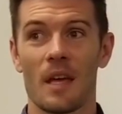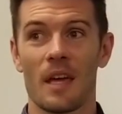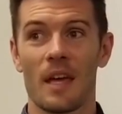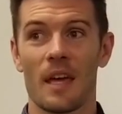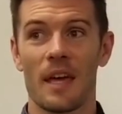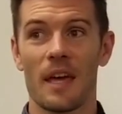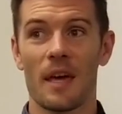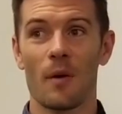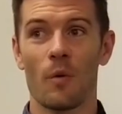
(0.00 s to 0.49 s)

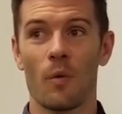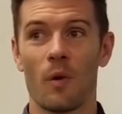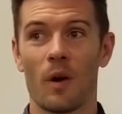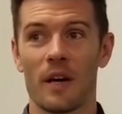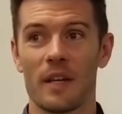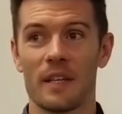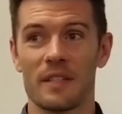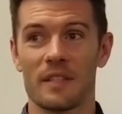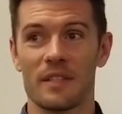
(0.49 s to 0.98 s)

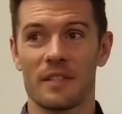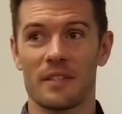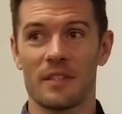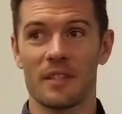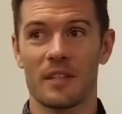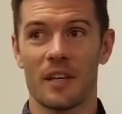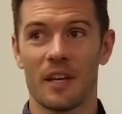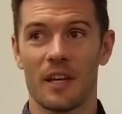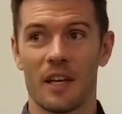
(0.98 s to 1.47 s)
scary
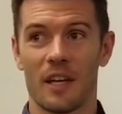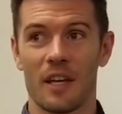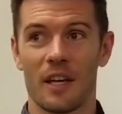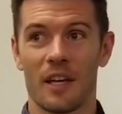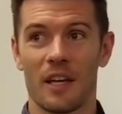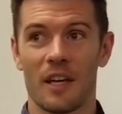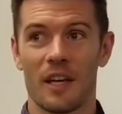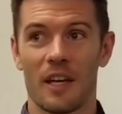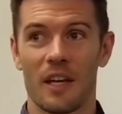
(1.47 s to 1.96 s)

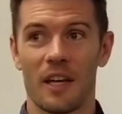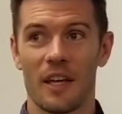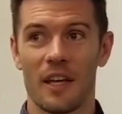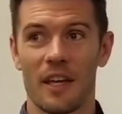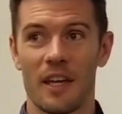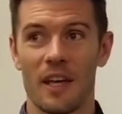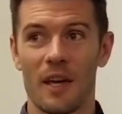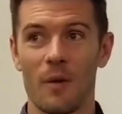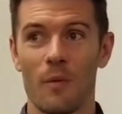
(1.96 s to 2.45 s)
and
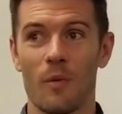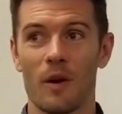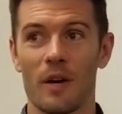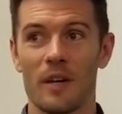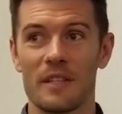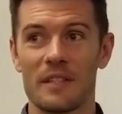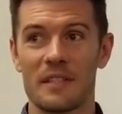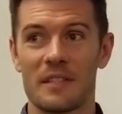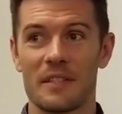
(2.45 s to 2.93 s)
so
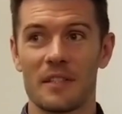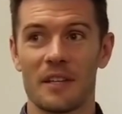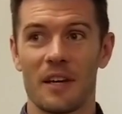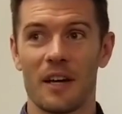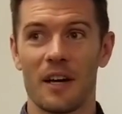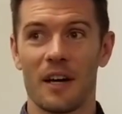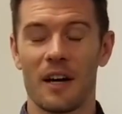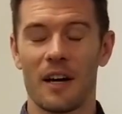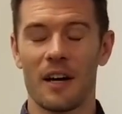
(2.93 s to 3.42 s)

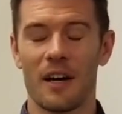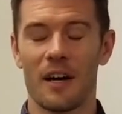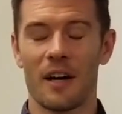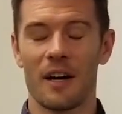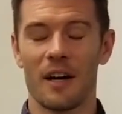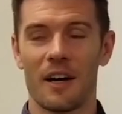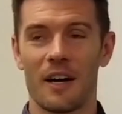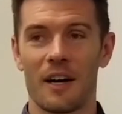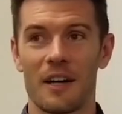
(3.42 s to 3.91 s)
fun, and I
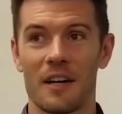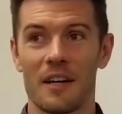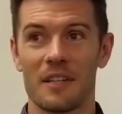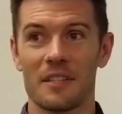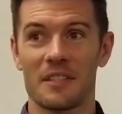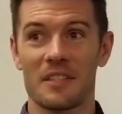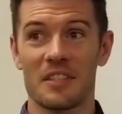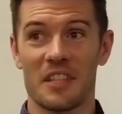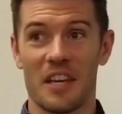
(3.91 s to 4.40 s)
told
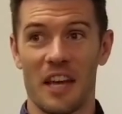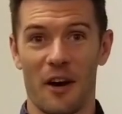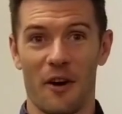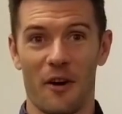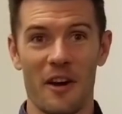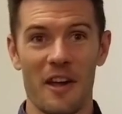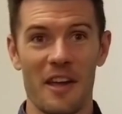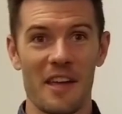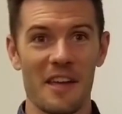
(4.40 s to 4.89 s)
Seafood Brown
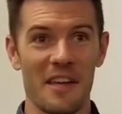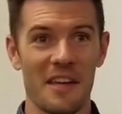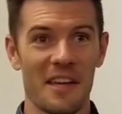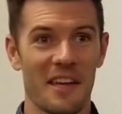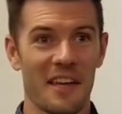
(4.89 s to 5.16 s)
this